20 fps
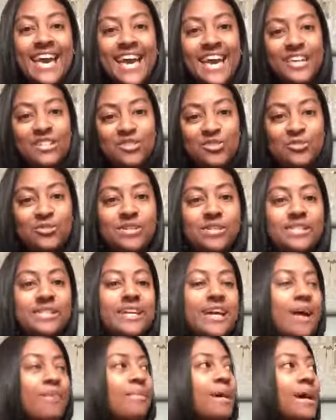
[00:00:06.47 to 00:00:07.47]
As you can
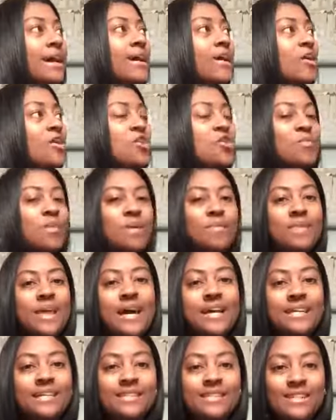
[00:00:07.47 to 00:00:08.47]
see, I'm at home. I'm
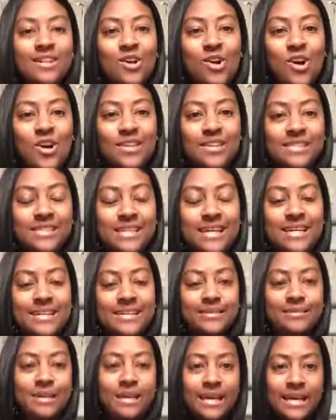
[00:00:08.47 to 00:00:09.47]
not in the car this
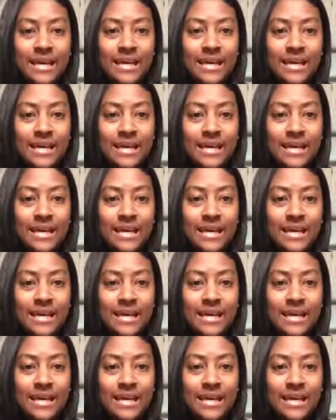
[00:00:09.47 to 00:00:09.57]
time.